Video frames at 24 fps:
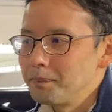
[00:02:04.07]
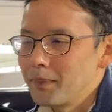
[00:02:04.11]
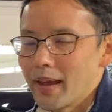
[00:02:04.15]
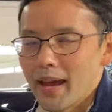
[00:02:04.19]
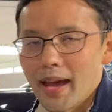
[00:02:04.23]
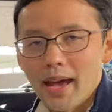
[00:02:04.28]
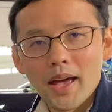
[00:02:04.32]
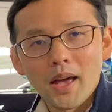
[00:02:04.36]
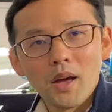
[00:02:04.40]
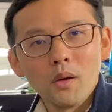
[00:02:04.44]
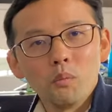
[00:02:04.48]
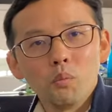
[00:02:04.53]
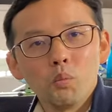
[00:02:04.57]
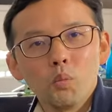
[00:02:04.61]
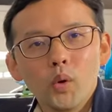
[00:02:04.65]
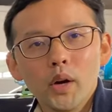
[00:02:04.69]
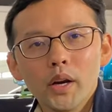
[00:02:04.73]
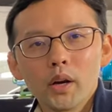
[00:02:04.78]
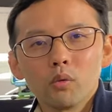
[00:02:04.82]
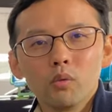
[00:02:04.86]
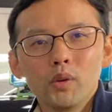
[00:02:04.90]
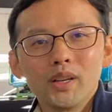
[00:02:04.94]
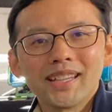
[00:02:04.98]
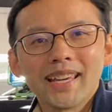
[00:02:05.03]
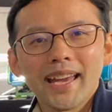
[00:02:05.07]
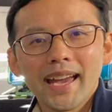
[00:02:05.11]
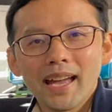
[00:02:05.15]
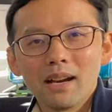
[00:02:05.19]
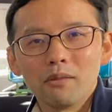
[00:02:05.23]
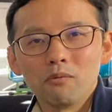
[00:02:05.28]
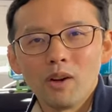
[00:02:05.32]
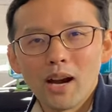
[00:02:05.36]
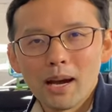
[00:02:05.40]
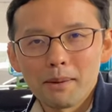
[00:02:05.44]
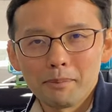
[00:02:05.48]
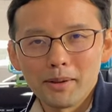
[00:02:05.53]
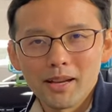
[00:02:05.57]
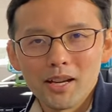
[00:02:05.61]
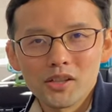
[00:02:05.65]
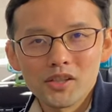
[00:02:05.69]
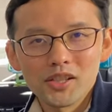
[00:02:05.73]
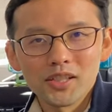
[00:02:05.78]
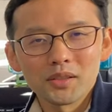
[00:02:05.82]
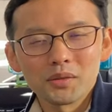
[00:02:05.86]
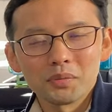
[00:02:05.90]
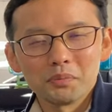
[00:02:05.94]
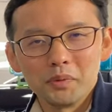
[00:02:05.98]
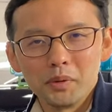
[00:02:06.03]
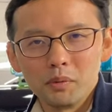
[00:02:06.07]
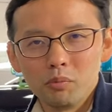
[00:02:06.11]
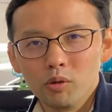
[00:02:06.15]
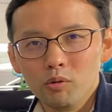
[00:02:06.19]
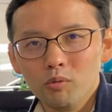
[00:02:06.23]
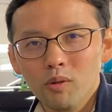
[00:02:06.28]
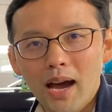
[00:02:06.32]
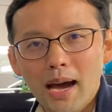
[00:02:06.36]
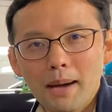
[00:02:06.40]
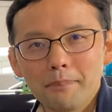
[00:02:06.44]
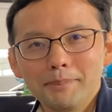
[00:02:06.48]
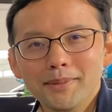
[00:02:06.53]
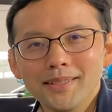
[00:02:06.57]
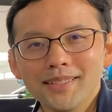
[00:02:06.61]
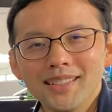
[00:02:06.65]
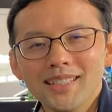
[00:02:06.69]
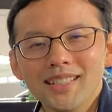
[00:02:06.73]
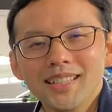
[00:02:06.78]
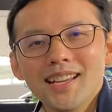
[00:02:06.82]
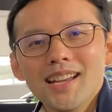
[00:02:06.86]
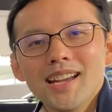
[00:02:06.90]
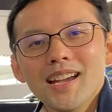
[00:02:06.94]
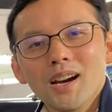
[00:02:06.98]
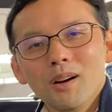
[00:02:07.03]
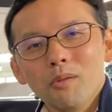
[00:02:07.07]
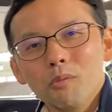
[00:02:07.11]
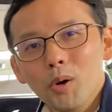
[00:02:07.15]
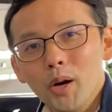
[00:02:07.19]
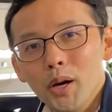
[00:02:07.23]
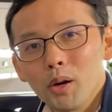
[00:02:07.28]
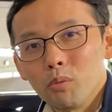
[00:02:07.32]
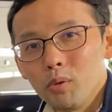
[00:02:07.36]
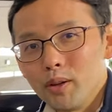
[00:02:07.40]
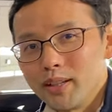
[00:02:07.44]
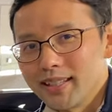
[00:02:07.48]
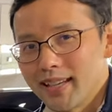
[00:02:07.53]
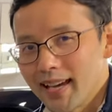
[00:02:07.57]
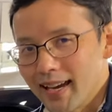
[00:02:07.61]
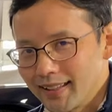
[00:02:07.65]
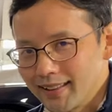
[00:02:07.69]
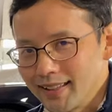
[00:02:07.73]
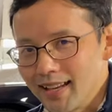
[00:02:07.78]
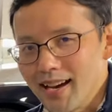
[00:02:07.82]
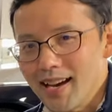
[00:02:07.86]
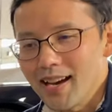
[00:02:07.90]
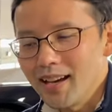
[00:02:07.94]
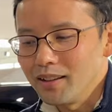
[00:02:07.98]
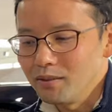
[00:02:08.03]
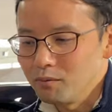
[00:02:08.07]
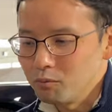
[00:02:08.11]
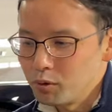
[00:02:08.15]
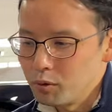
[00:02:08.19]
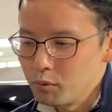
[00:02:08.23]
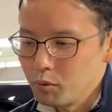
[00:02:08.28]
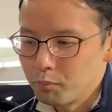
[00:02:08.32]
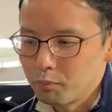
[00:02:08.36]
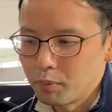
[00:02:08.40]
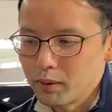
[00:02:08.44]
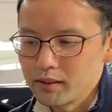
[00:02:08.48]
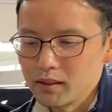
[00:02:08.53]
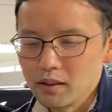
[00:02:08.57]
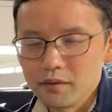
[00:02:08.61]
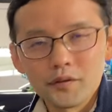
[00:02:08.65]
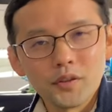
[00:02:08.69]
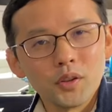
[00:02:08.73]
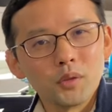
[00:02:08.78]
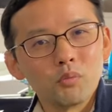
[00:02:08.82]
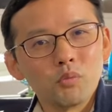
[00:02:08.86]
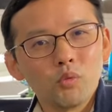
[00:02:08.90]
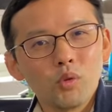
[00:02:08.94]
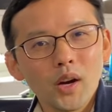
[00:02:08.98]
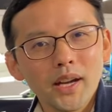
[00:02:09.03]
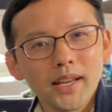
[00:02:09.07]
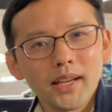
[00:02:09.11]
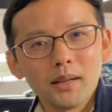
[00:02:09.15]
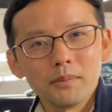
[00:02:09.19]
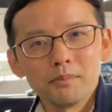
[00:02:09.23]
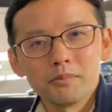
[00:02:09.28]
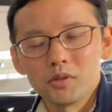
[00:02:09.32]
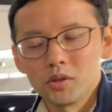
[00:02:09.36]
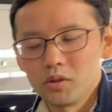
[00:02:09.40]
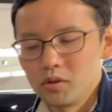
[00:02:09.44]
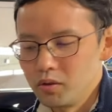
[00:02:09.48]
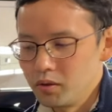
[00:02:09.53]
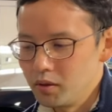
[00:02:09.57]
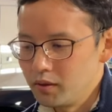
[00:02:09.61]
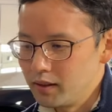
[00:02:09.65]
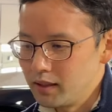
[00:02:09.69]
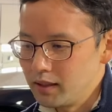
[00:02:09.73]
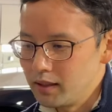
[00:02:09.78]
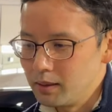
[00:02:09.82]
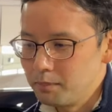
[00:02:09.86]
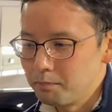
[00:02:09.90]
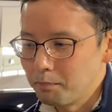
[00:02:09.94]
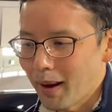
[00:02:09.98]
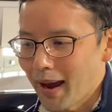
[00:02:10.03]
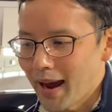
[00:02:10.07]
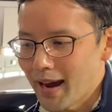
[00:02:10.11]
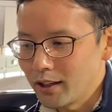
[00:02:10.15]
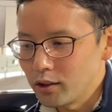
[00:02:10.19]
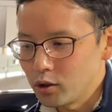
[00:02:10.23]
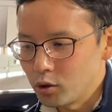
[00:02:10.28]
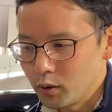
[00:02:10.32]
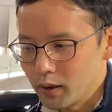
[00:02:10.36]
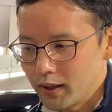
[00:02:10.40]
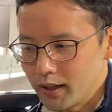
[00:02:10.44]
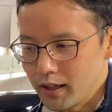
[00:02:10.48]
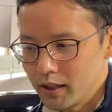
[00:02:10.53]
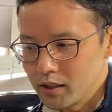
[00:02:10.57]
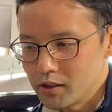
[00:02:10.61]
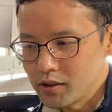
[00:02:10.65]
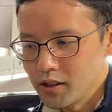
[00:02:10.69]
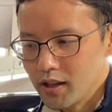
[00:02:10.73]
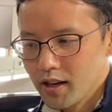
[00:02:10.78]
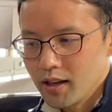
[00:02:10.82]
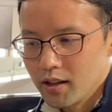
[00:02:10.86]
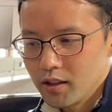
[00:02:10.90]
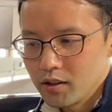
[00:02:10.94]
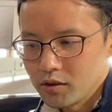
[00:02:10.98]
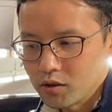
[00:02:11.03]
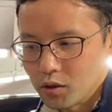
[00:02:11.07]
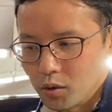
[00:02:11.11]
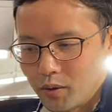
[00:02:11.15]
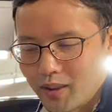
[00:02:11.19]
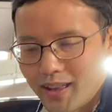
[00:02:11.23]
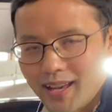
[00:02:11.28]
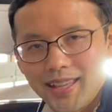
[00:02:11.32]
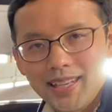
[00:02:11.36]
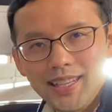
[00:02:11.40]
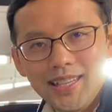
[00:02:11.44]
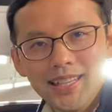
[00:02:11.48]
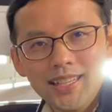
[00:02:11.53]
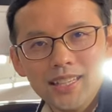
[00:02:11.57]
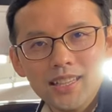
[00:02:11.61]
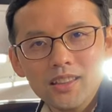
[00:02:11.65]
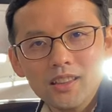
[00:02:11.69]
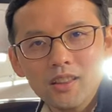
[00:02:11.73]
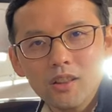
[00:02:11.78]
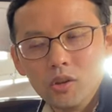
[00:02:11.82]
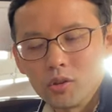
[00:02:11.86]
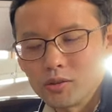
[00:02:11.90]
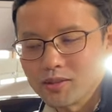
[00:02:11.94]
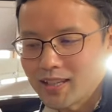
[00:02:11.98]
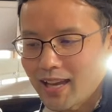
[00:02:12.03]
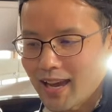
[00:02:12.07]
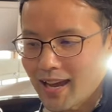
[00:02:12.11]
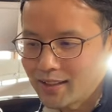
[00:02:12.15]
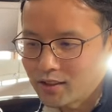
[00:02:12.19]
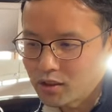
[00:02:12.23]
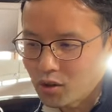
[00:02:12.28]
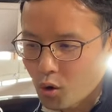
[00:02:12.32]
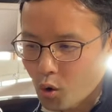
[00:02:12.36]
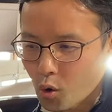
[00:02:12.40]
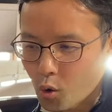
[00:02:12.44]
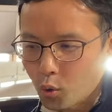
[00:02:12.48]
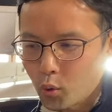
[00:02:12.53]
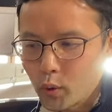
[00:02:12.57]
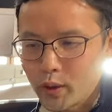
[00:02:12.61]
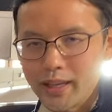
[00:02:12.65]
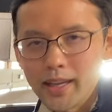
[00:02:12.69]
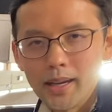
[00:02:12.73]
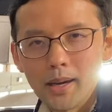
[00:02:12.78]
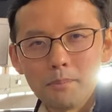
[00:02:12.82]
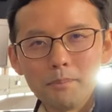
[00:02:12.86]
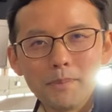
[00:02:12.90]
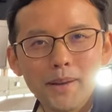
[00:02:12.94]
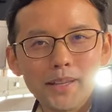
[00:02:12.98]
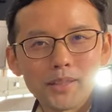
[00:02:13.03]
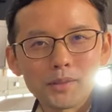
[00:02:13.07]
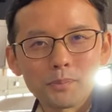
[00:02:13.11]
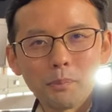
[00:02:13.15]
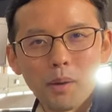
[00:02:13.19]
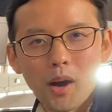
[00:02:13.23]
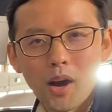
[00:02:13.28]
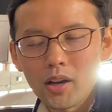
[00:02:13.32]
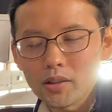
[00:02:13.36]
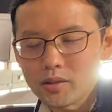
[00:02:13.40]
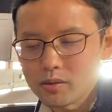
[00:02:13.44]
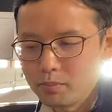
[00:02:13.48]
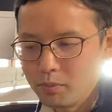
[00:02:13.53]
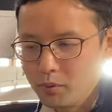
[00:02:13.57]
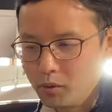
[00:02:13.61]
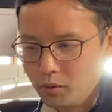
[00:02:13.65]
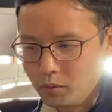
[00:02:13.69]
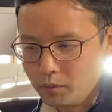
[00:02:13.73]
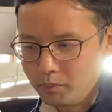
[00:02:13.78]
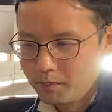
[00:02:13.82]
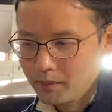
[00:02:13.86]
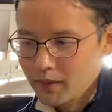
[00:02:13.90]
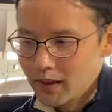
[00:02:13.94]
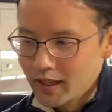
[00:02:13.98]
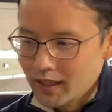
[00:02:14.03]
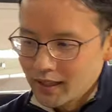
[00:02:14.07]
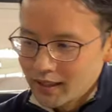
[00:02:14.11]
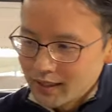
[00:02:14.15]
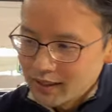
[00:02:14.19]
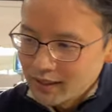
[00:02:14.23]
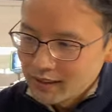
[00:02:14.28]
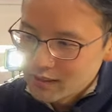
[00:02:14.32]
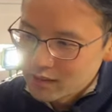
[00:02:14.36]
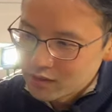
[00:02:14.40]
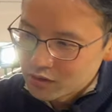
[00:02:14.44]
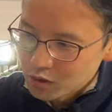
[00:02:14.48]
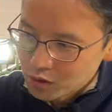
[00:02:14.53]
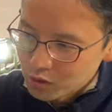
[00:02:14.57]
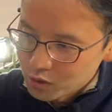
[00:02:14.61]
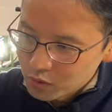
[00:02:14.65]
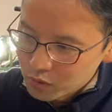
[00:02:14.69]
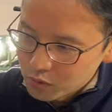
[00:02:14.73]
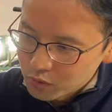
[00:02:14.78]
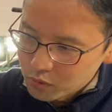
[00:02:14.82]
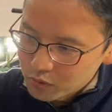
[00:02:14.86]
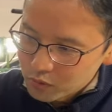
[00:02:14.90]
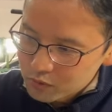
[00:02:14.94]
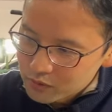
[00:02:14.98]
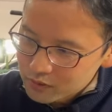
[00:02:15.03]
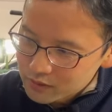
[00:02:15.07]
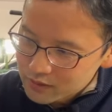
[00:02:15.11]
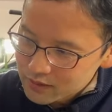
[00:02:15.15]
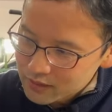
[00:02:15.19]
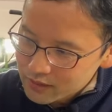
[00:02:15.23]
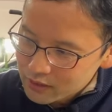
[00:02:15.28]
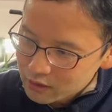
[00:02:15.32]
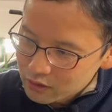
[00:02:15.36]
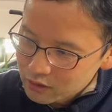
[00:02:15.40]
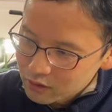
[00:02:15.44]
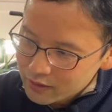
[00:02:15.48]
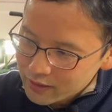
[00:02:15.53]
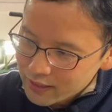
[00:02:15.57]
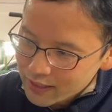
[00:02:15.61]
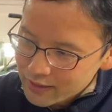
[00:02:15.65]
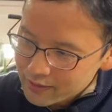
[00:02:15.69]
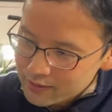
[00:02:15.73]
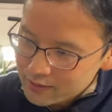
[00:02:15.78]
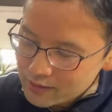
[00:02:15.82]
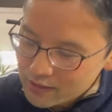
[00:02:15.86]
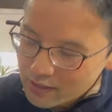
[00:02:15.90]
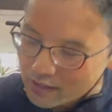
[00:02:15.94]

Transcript: and where we can wrap edges, we will wrap it. Where we cannot, we will bring the film right up to the panel edge so that it looks as OEM as possible. So take a look at